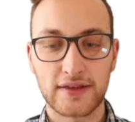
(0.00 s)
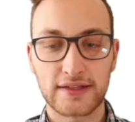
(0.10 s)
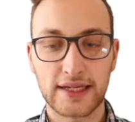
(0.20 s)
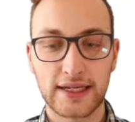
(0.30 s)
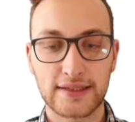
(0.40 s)
the
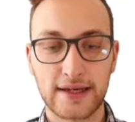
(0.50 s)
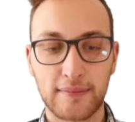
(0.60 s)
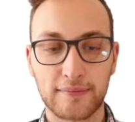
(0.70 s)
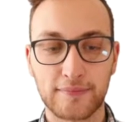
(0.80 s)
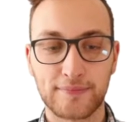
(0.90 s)
Delete tab.
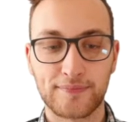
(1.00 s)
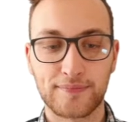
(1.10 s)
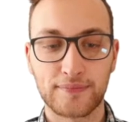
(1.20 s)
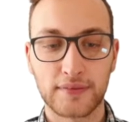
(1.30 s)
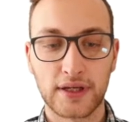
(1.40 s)

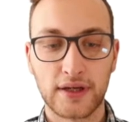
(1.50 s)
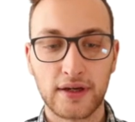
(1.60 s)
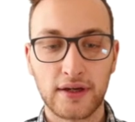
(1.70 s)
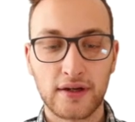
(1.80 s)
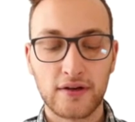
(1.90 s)

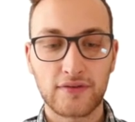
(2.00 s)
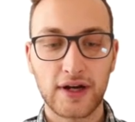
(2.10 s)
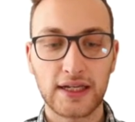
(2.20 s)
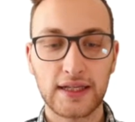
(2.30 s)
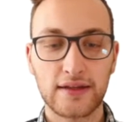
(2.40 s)

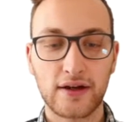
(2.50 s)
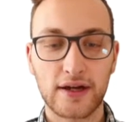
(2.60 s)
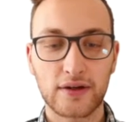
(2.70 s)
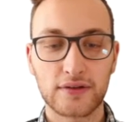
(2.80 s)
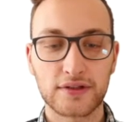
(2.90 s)
Finally, the
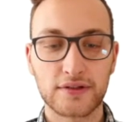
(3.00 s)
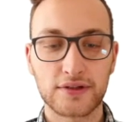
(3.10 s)
icons at the